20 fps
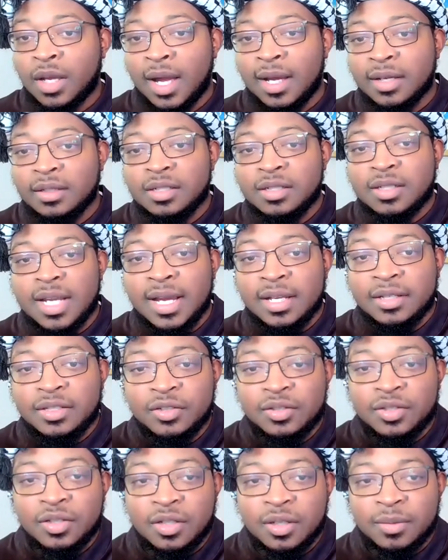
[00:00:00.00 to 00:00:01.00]
I just
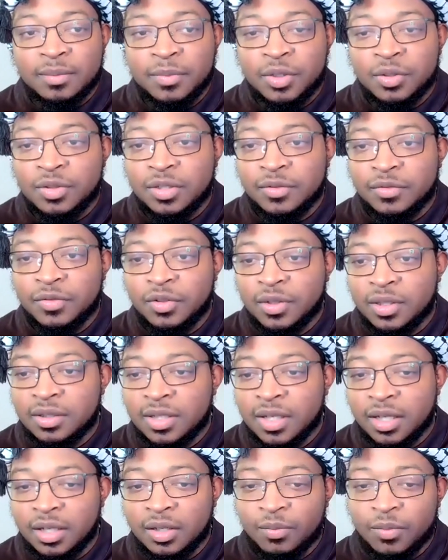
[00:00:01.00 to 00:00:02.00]
asked you to unmute if you
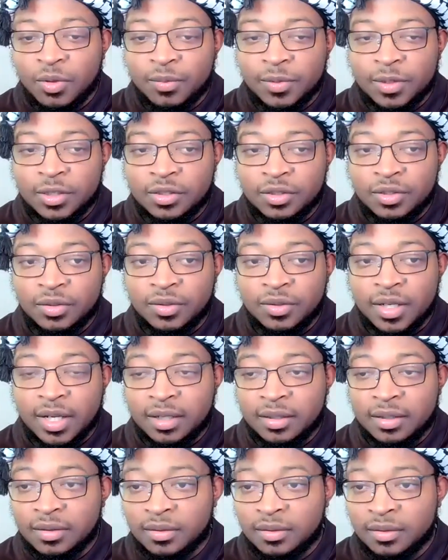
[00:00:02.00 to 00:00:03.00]
can take a moment to do that.